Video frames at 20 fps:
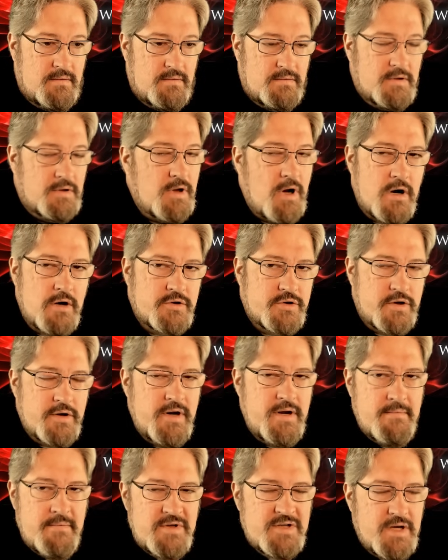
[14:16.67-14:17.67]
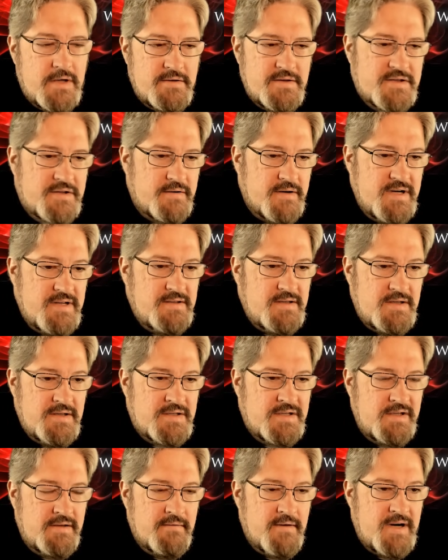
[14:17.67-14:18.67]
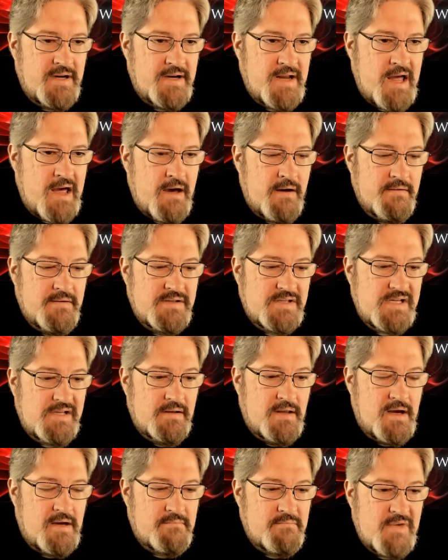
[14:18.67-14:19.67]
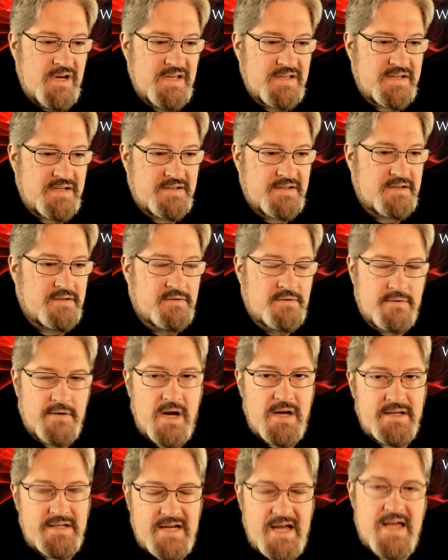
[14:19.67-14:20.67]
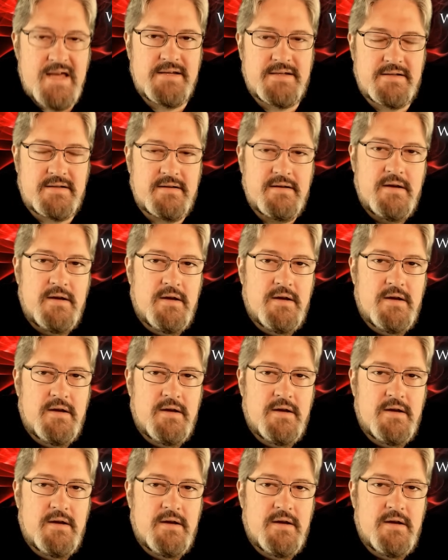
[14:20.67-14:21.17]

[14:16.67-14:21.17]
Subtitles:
The larger image on the screen that you see right now is Elon Musk's drug test,